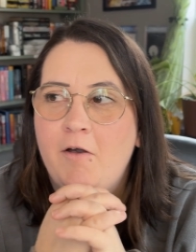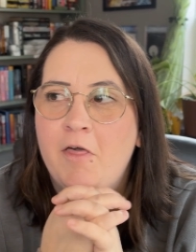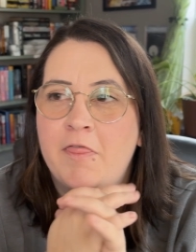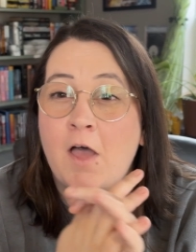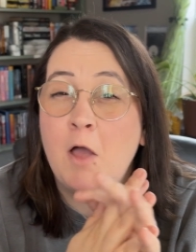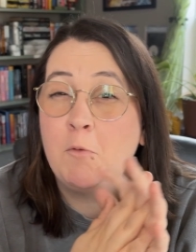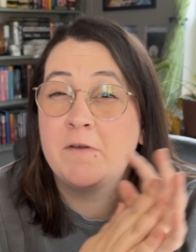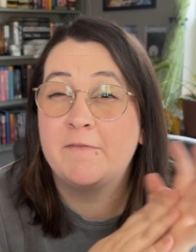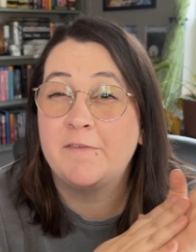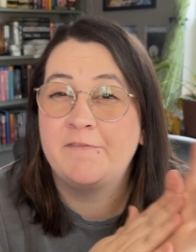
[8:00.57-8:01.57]
thought would
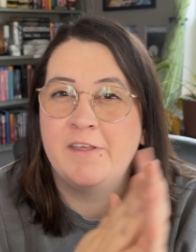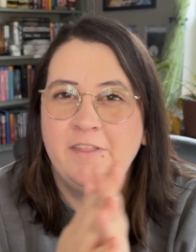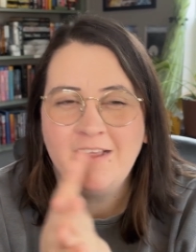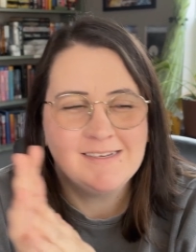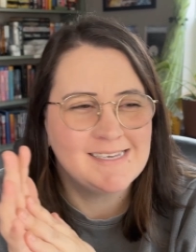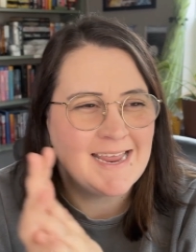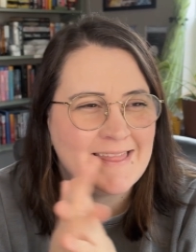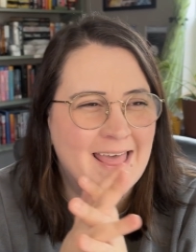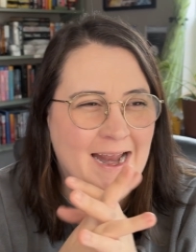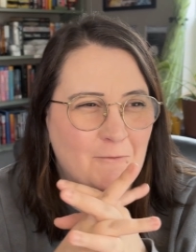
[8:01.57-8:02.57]
fulfill this and
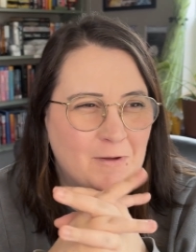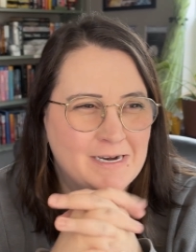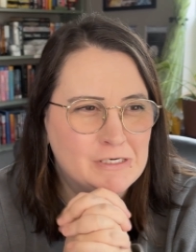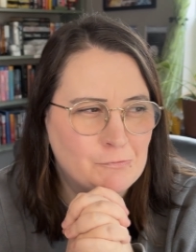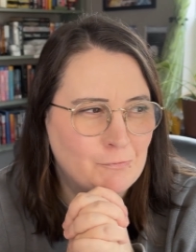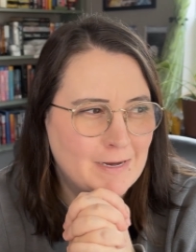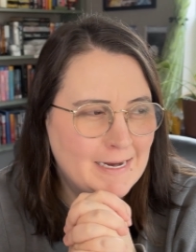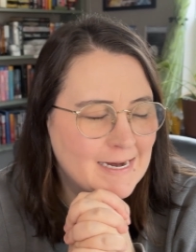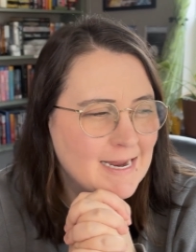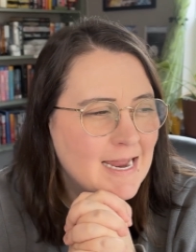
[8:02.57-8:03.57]
that I wanted to read.